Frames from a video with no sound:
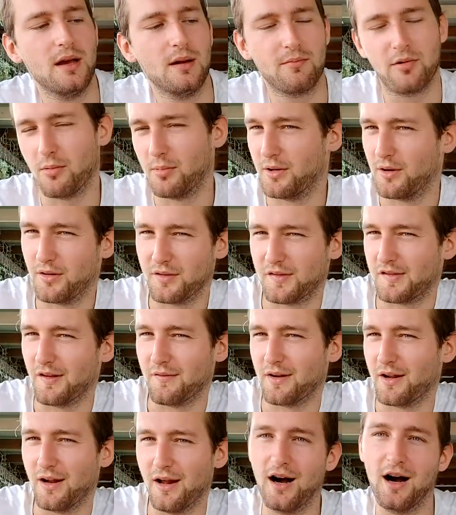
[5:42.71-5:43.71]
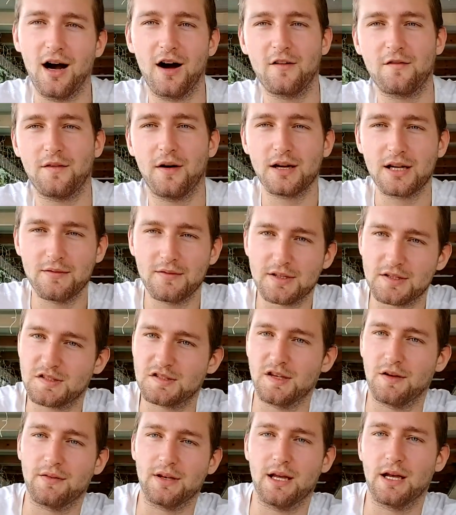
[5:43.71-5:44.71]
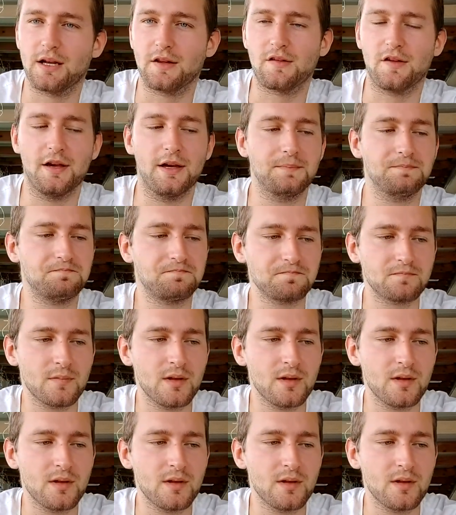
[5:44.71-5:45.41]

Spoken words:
Probably not 7.5. I'll give it a 7 out of 10.